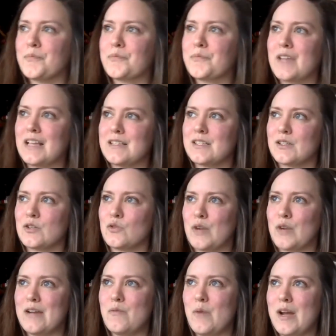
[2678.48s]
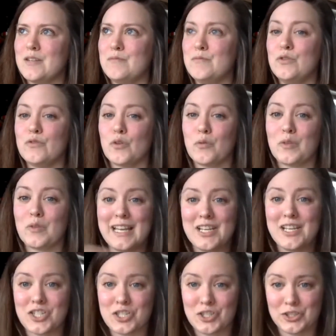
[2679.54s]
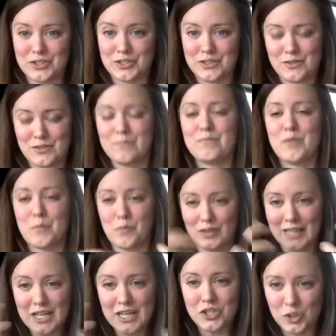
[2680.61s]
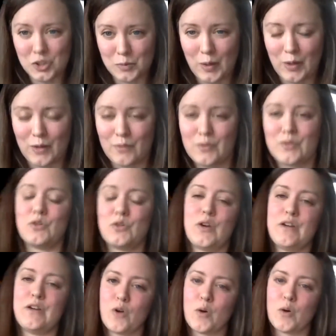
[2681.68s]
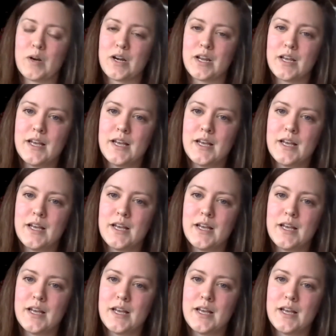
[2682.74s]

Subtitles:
that's a great way to move the relational part of the story forward.